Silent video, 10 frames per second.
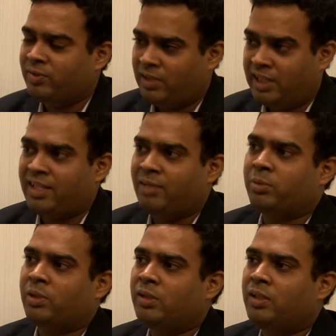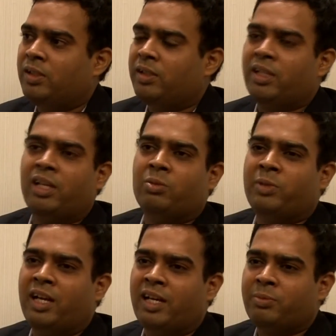Example. Then you may
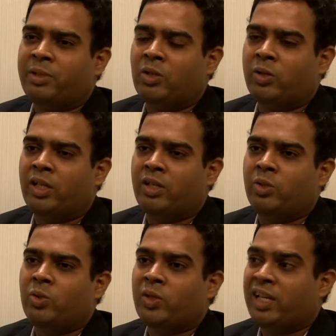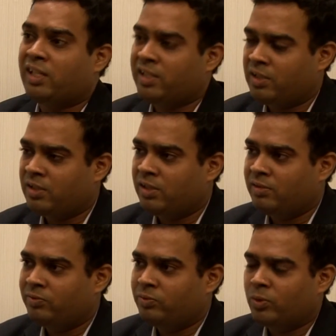ask me, okay, do you know KL Central?
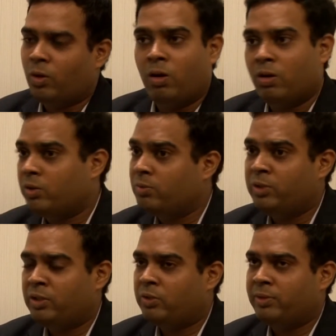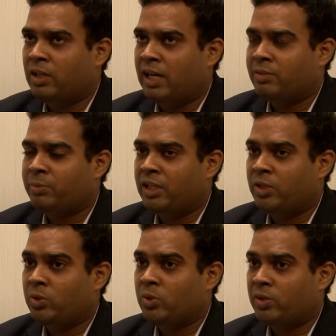Or you may ask me, do
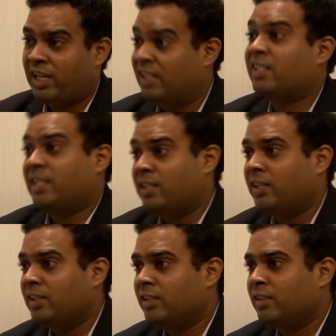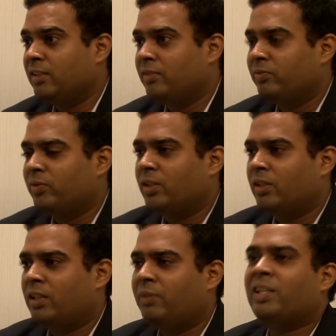you know KLCC?
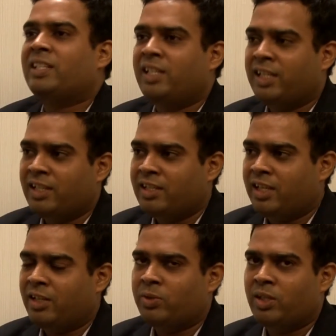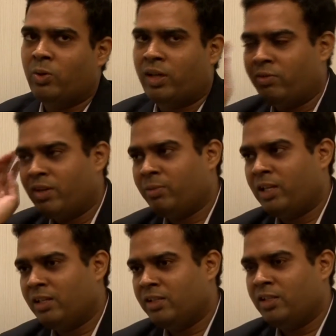If I say yes, then you say, okay, from
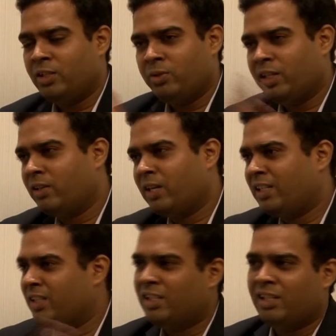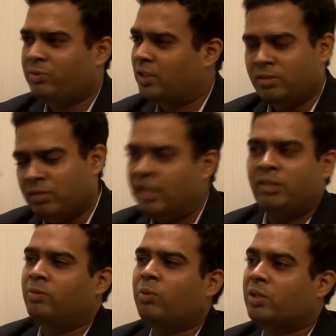KLCC, you take a right turn, left turn, and
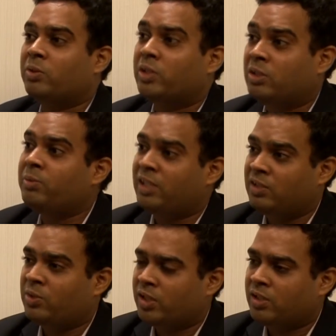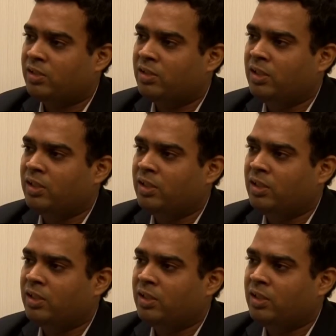whatever, you give me an instruction.